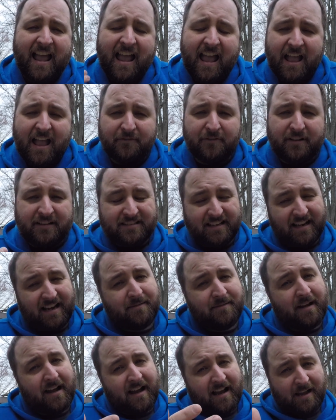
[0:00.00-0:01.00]
every
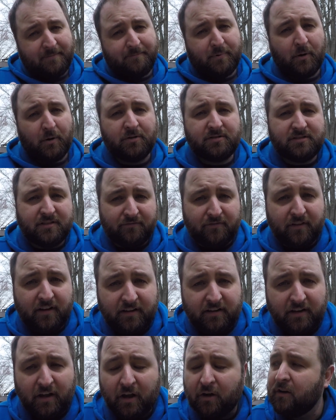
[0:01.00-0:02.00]
time I post a
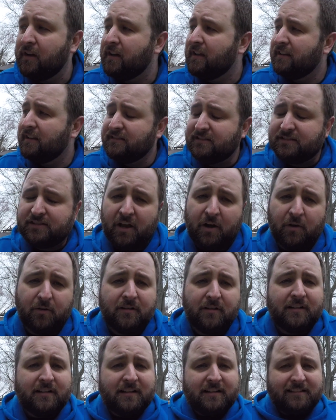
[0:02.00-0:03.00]
video. So
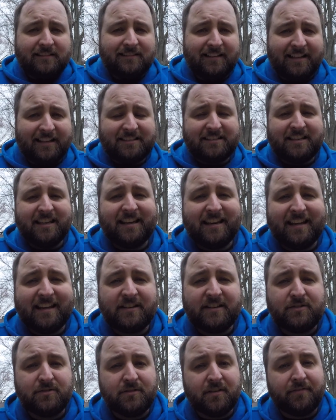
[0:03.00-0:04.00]
let's get
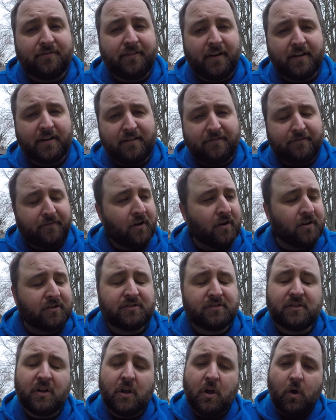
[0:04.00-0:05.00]
into the very
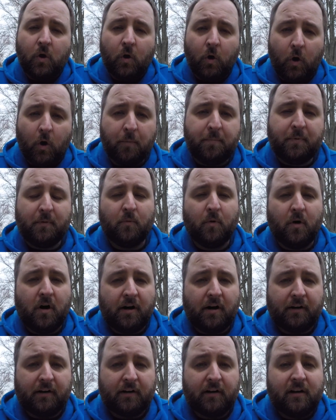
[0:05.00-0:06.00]
first open
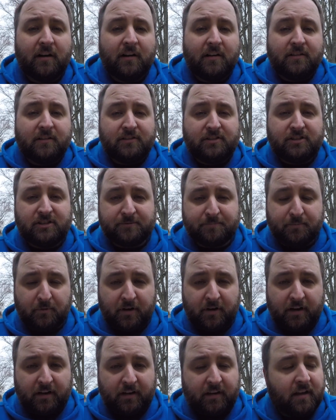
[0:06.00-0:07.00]
water
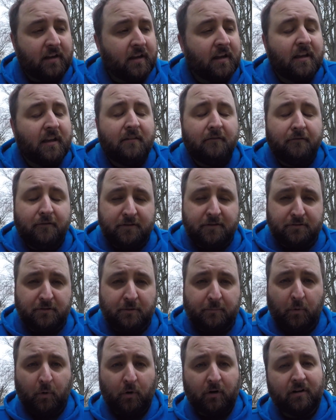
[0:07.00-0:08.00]
spring fishing
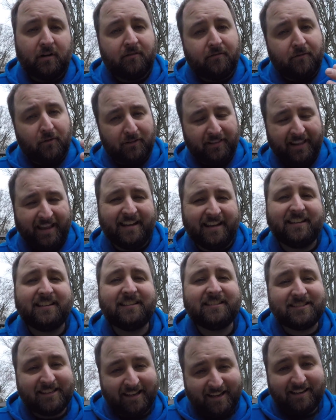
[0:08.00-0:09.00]
report for Lake
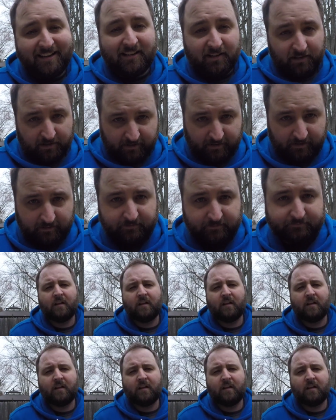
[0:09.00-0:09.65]
St. Clair.